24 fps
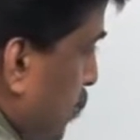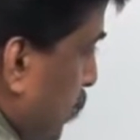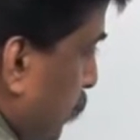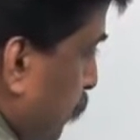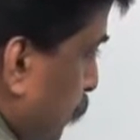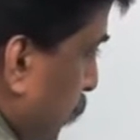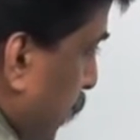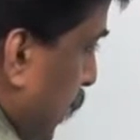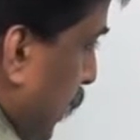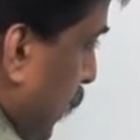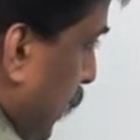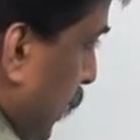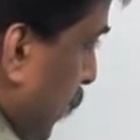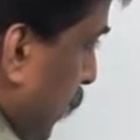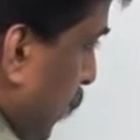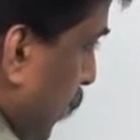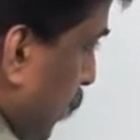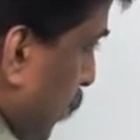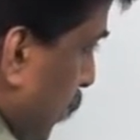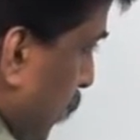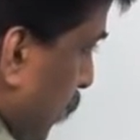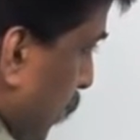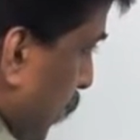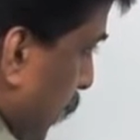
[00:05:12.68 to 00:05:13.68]
simply
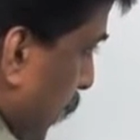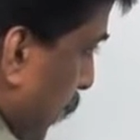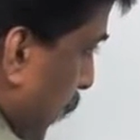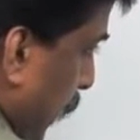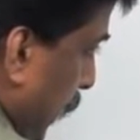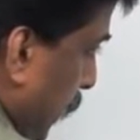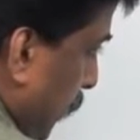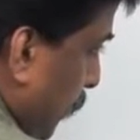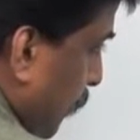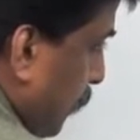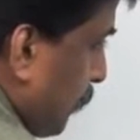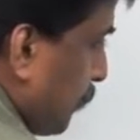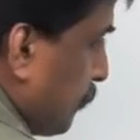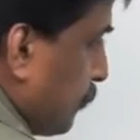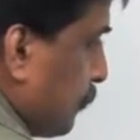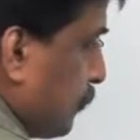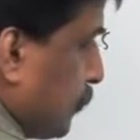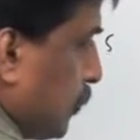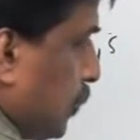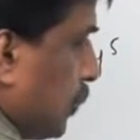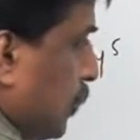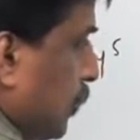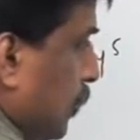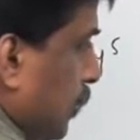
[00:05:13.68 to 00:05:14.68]
N
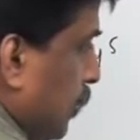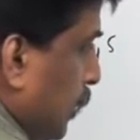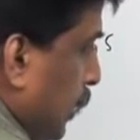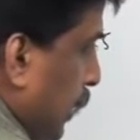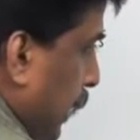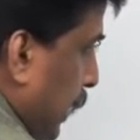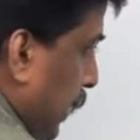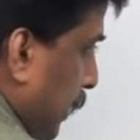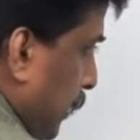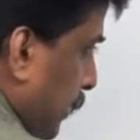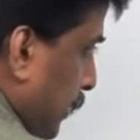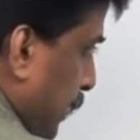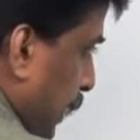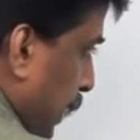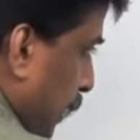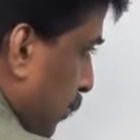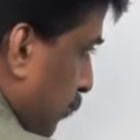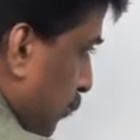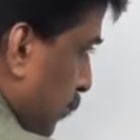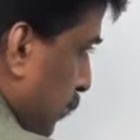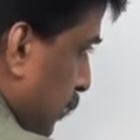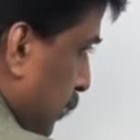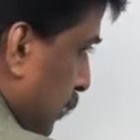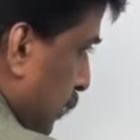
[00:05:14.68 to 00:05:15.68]
and
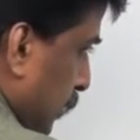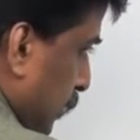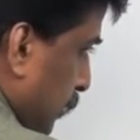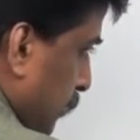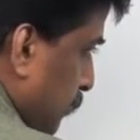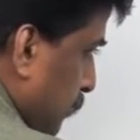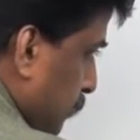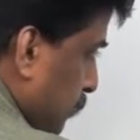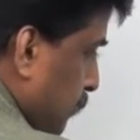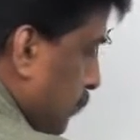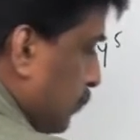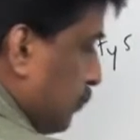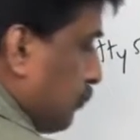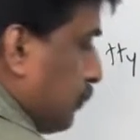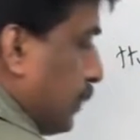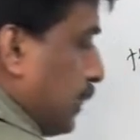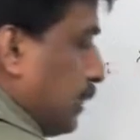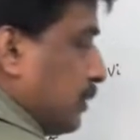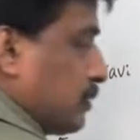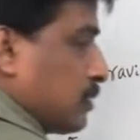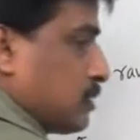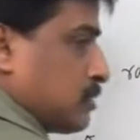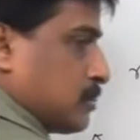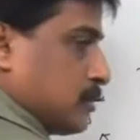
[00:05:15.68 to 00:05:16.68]
deliver the
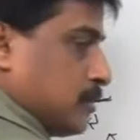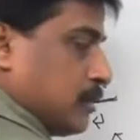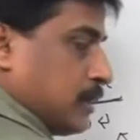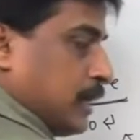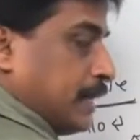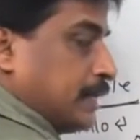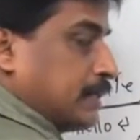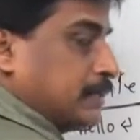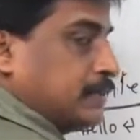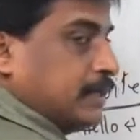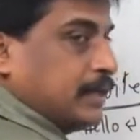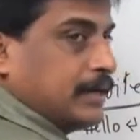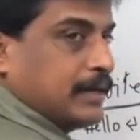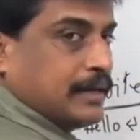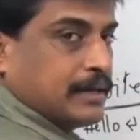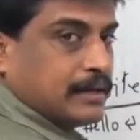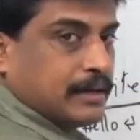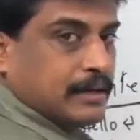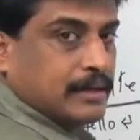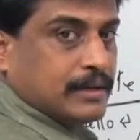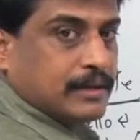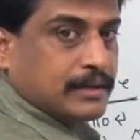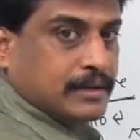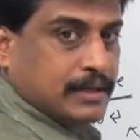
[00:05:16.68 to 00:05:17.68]
means hit the
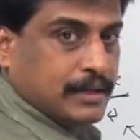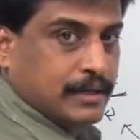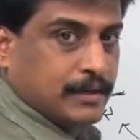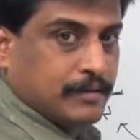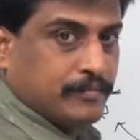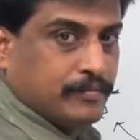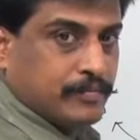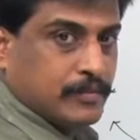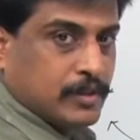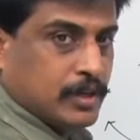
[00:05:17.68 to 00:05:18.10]
return key.